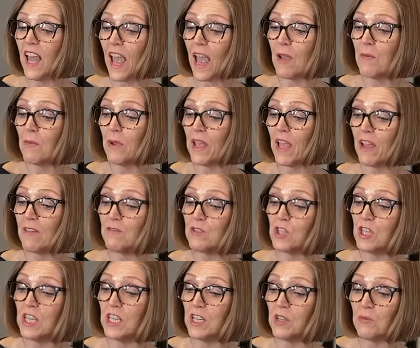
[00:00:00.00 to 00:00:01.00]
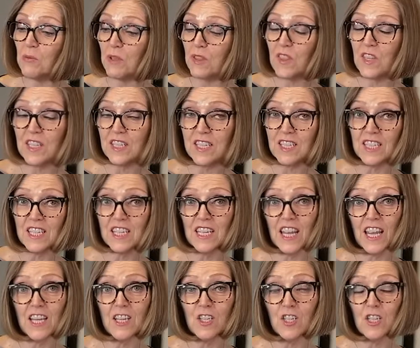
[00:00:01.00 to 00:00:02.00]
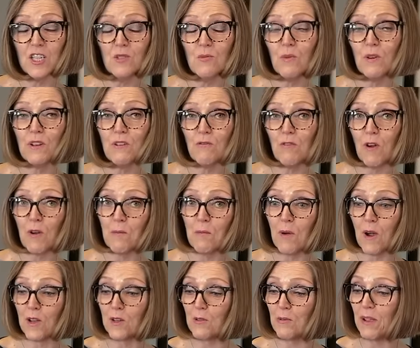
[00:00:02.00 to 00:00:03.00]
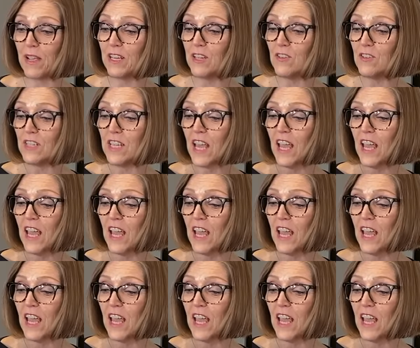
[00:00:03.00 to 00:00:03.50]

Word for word: And we have Gina with us today. She's one of our moderators.